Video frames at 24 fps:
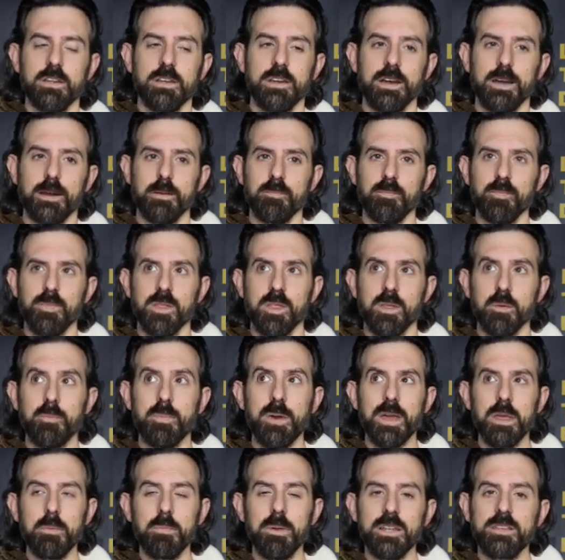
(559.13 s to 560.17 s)
The
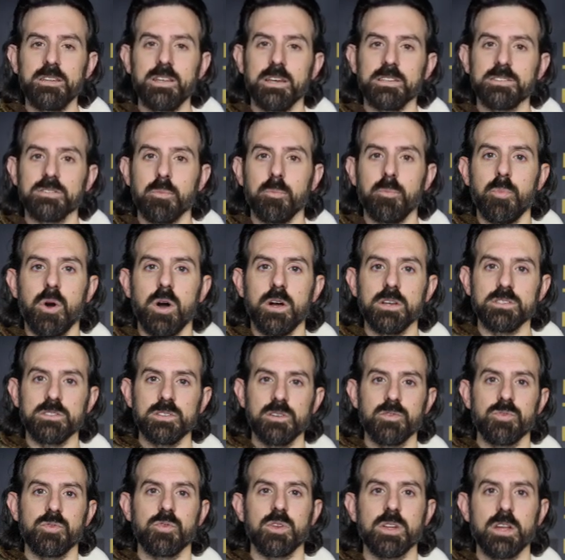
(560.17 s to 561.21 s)
baby tested
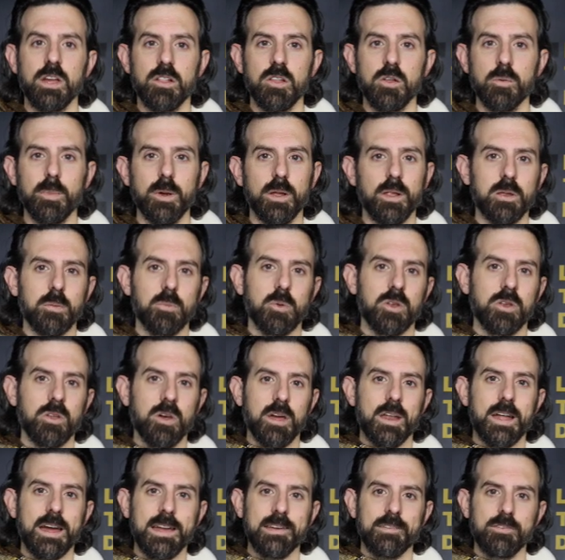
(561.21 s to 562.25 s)
positive for yellow belly, but
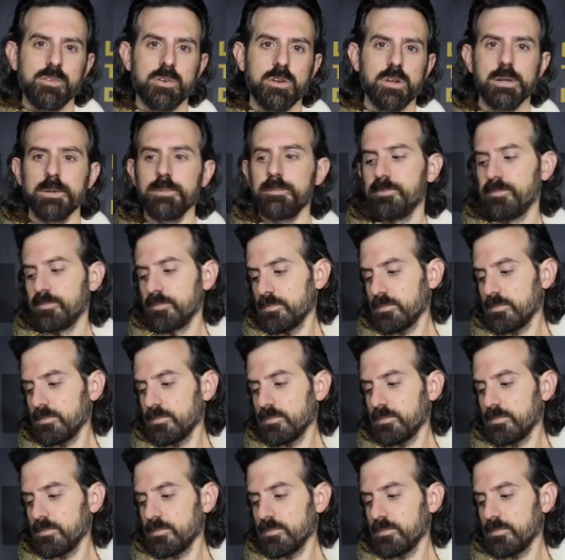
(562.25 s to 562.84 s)
not ivory,